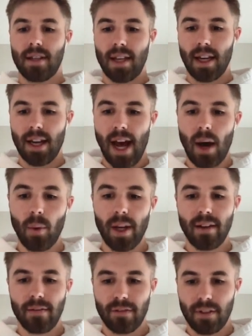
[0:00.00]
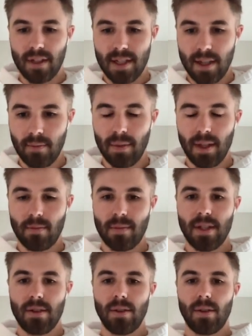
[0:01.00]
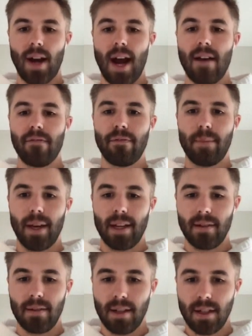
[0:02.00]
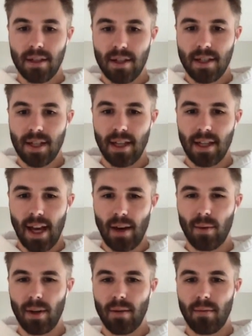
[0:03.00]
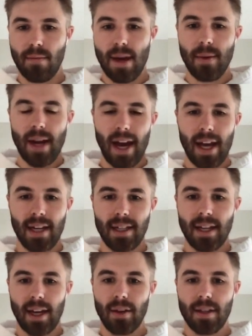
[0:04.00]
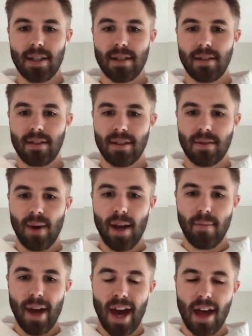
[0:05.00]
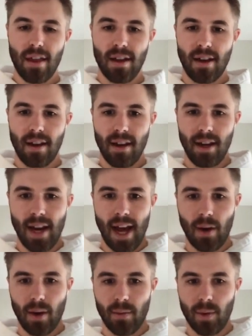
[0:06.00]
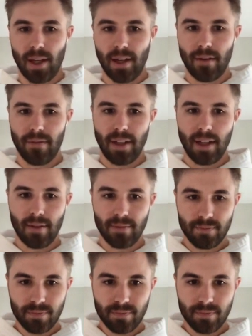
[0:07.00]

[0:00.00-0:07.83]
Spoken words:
Again, not waiting for symptoms to arrive, but just seeing that we're maybe not heading down this right path, and how can we intervene?